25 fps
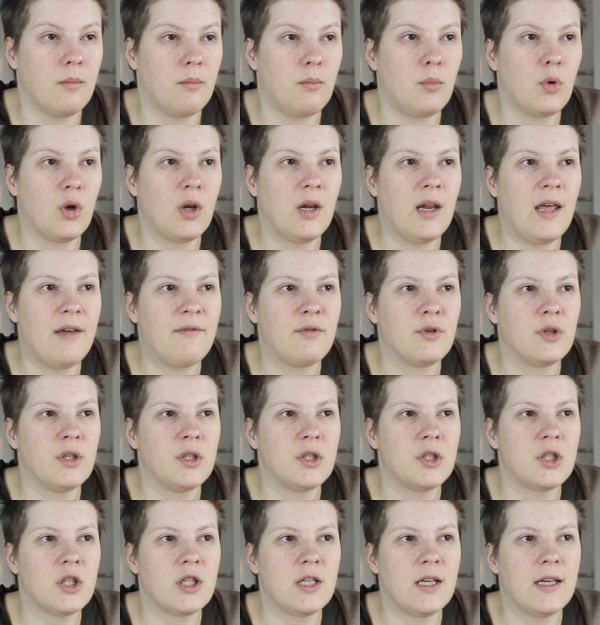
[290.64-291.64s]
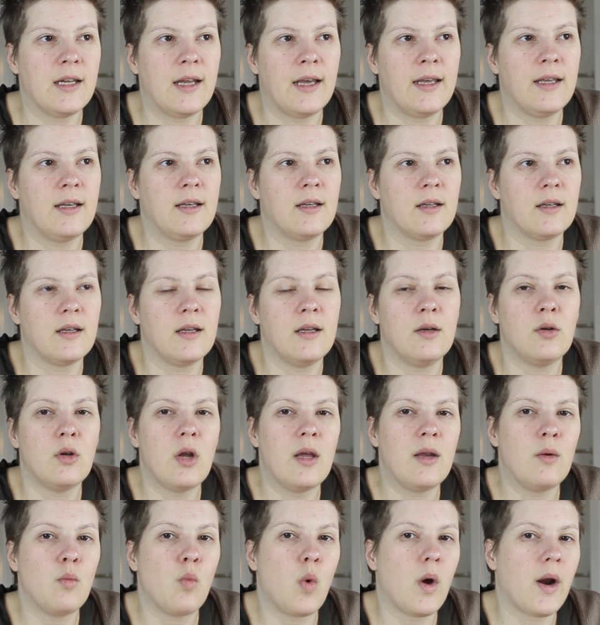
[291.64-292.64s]
leverage, like
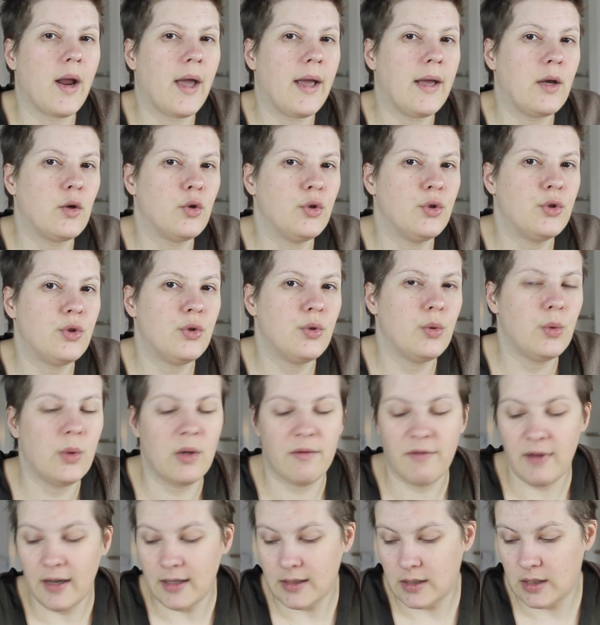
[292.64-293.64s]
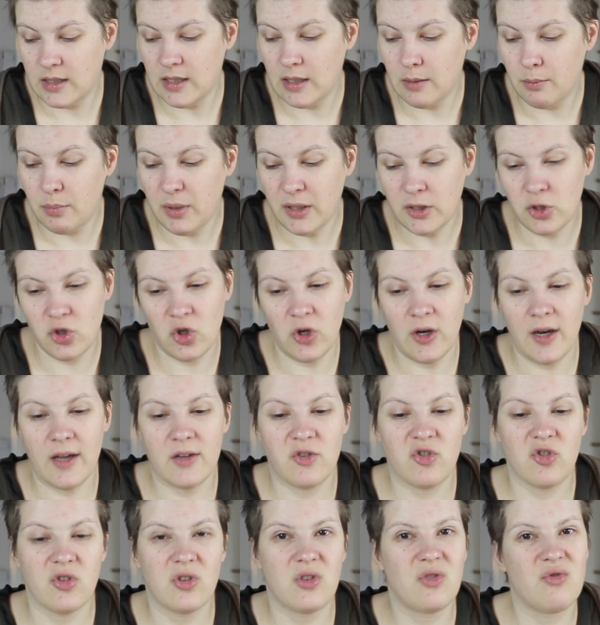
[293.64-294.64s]
in what I could do. If I see a picture, I
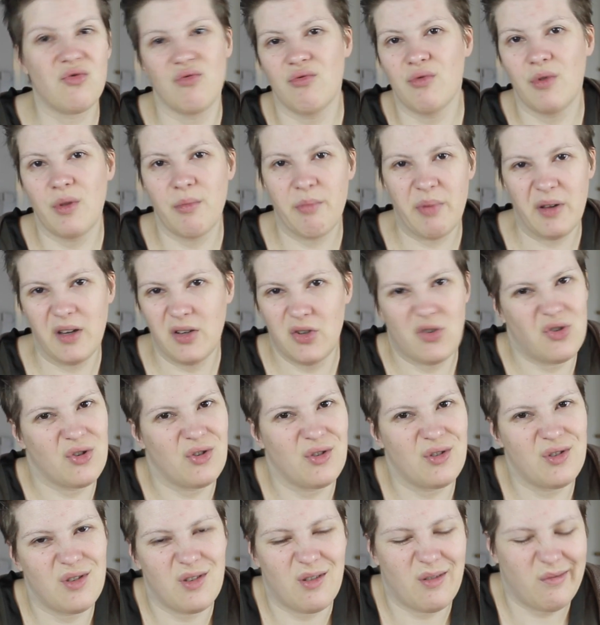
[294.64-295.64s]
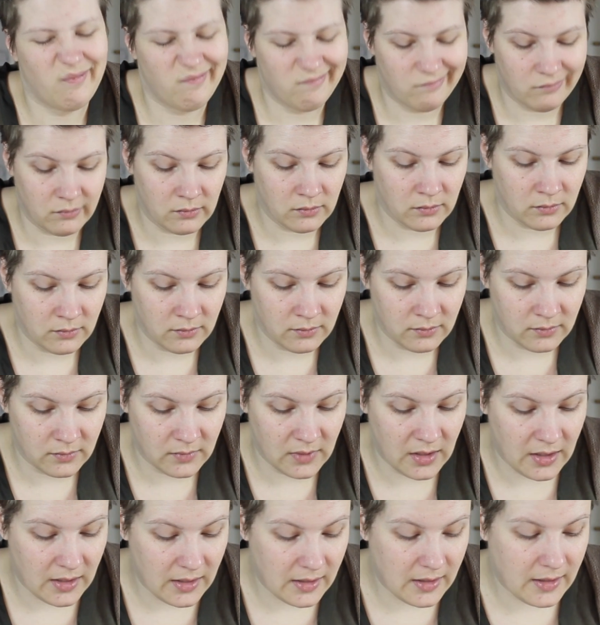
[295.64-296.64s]
just drew the picture. So
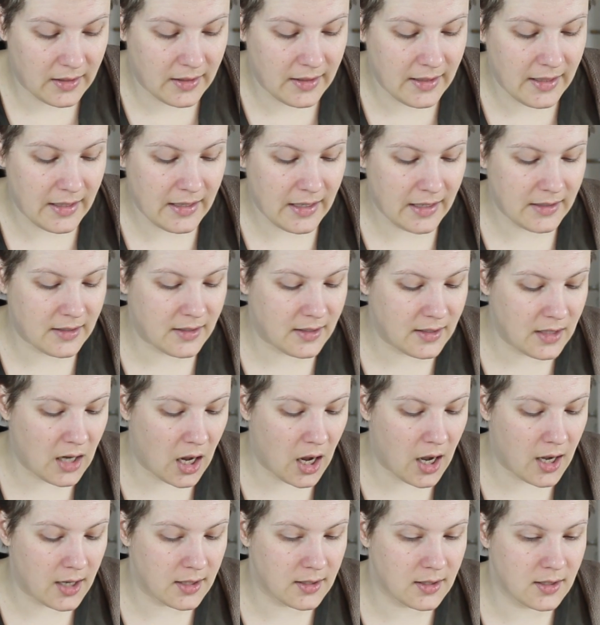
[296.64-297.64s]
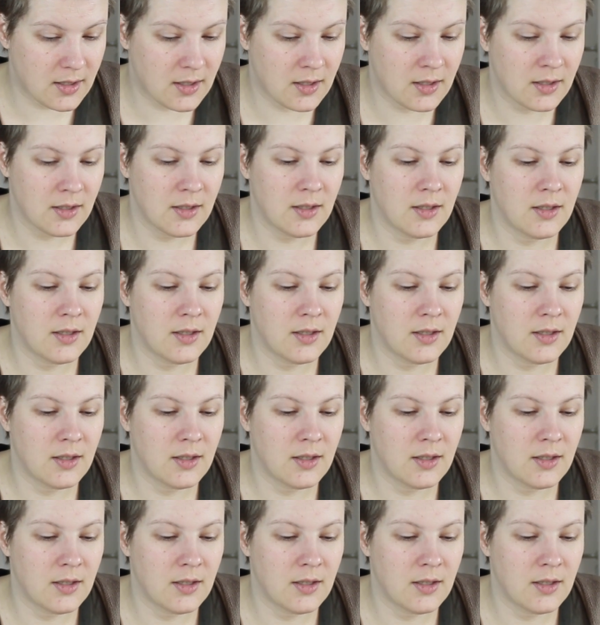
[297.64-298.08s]
that's not